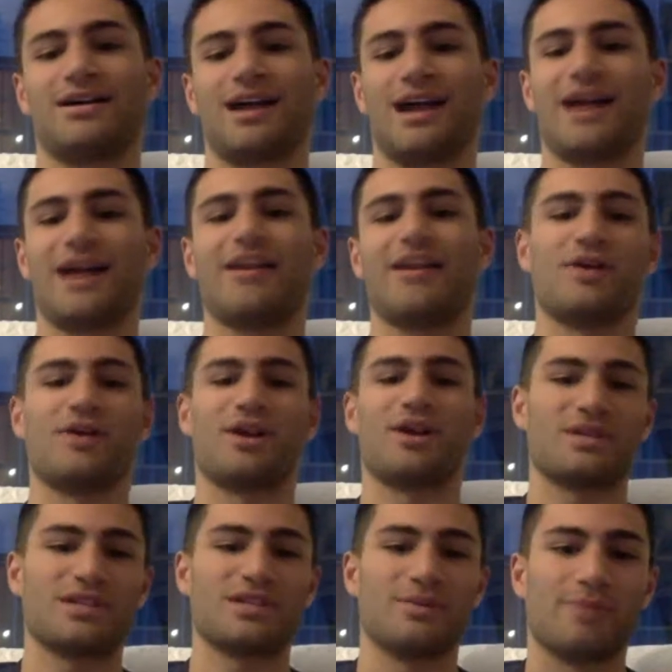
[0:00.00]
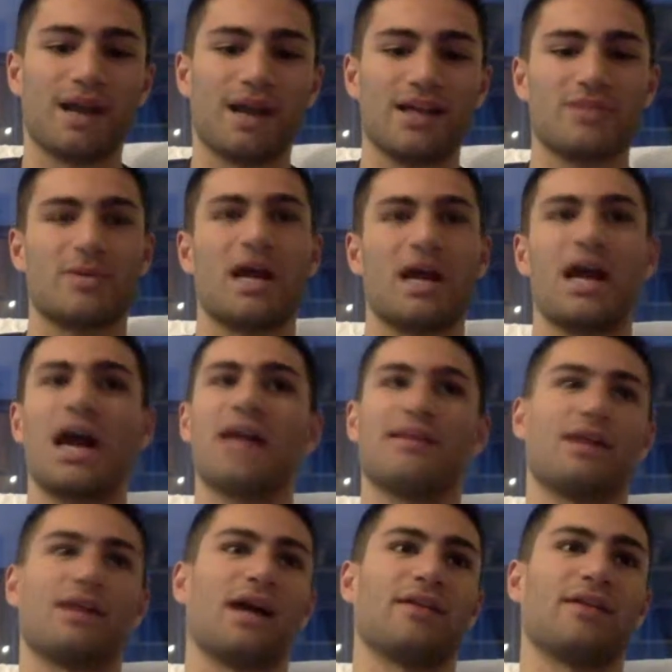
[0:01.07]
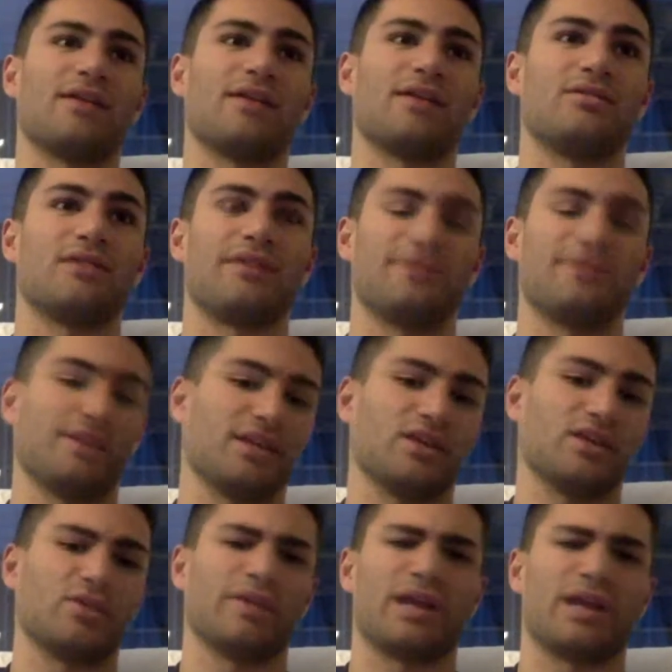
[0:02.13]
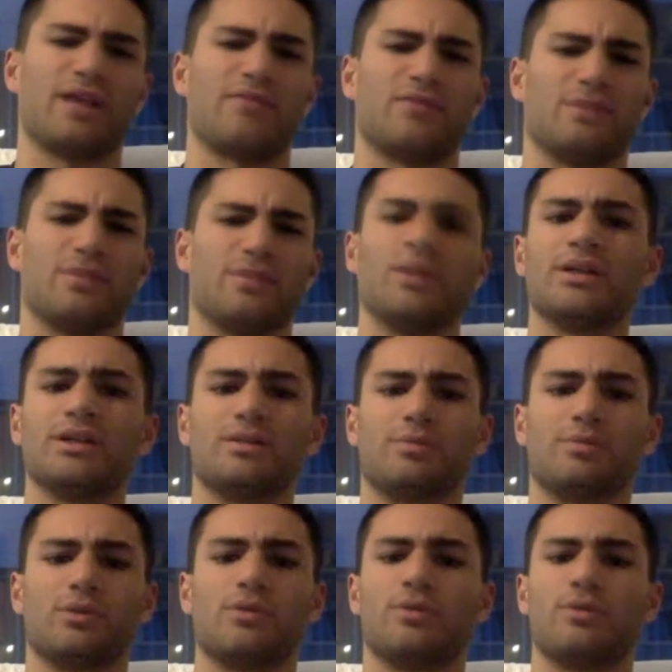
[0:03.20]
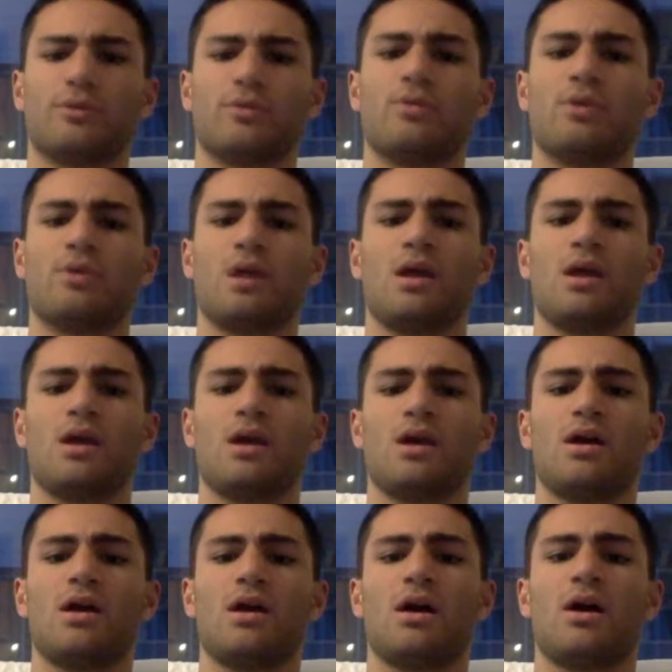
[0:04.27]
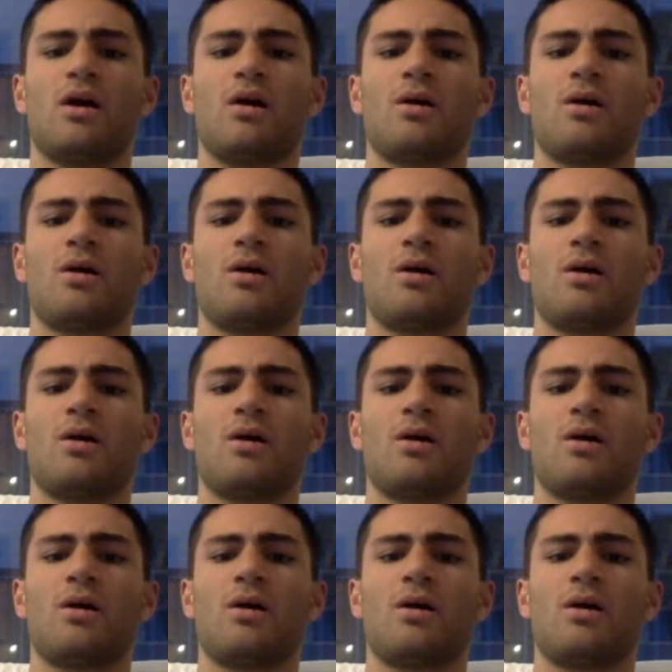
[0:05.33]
I don't want to sound biased, but I definitely think Juve have the ability to pull through, uh,